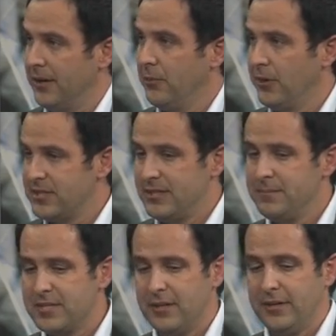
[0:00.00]
And what a stem
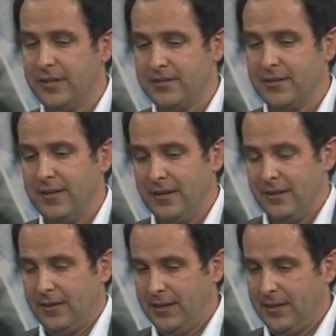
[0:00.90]
cell is,
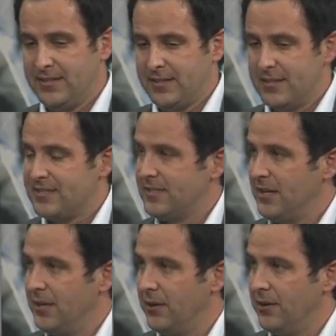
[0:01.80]
it's a
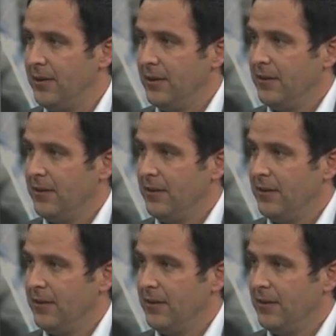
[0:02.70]
cell